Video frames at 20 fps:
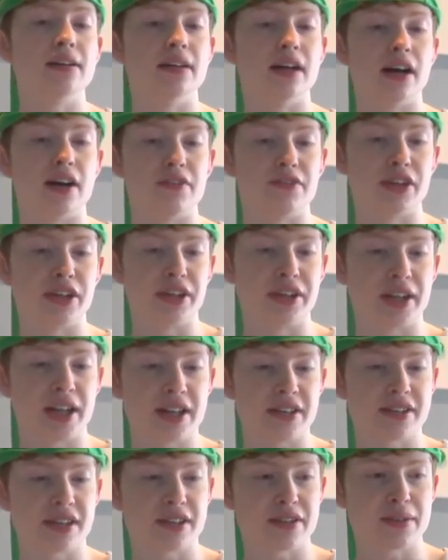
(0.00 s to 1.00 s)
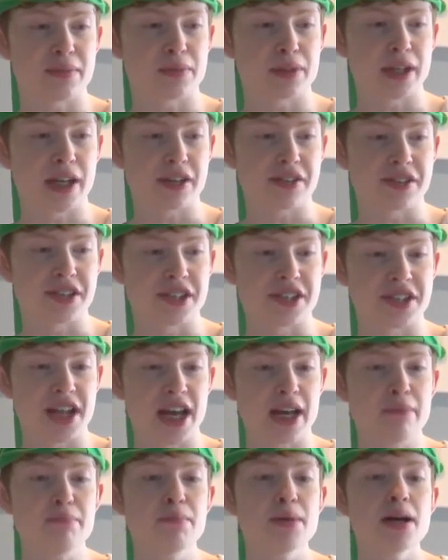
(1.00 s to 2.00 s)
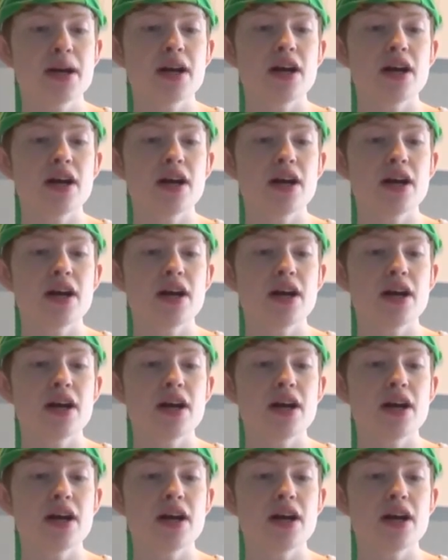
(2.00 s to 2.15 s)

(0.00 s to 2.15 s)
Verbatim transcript: I think that's how you pronounce his name,